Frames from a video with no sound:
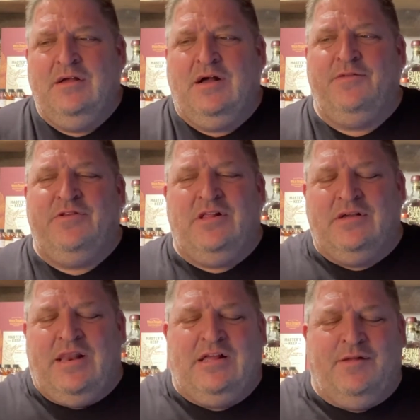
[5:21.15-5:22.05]
The vanilla
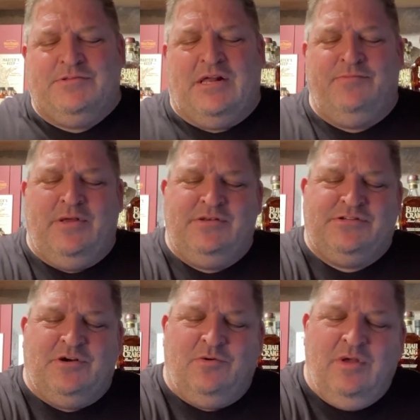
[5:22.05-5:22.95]
kind of comes out of it.
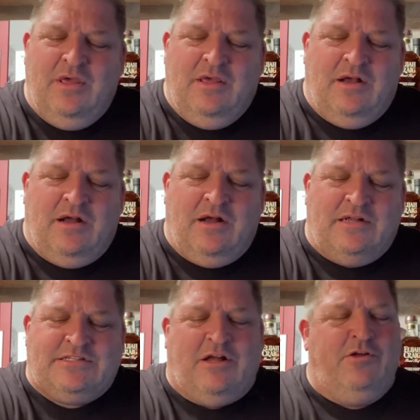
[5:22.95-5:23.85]
So a
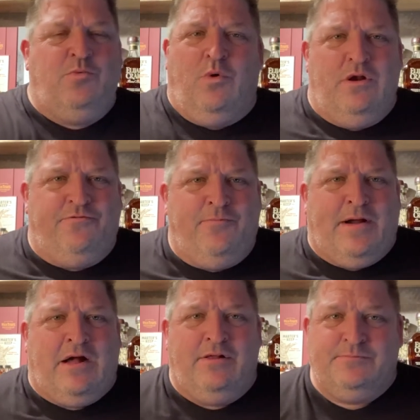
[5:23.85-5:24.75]
solid 1 for
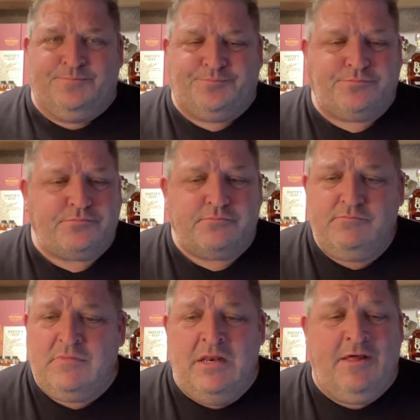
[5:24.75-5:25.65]
palate.
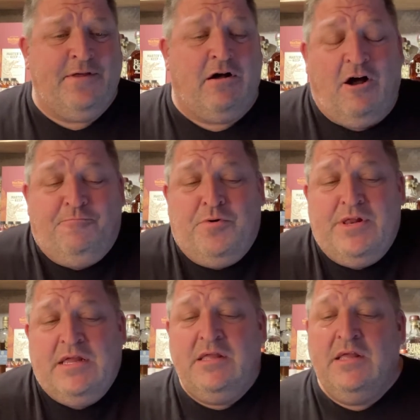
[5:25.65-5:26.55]
Nothing
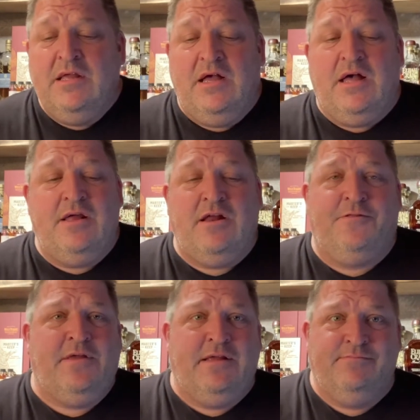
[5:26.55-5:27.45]
off-putting,
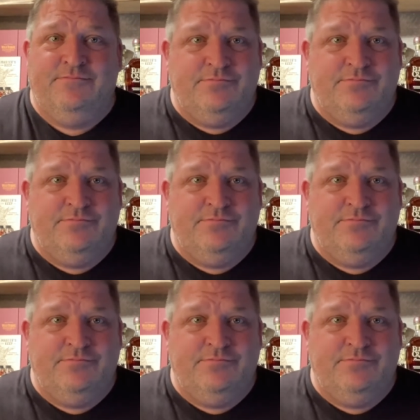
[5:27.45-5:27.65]
nothing